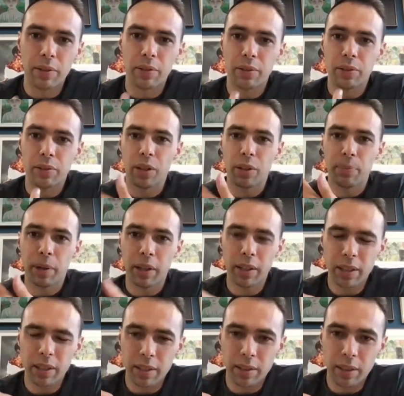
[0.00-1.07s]
You go
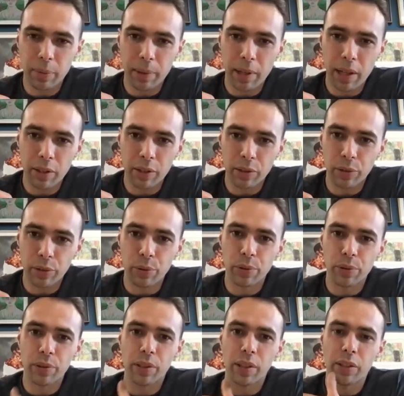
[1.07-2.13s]
behind these double airlock
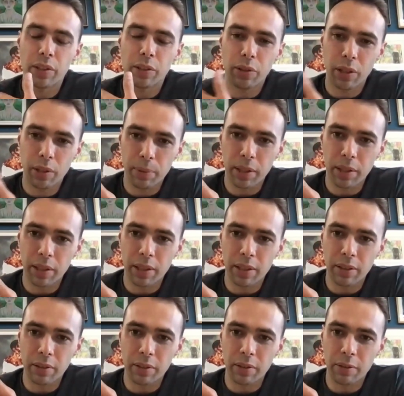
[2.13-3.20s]
doors, they're incredibly
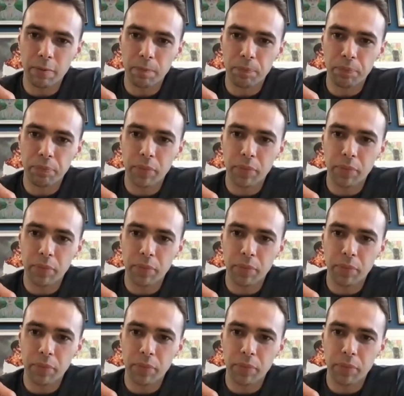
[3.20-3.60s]
clinical.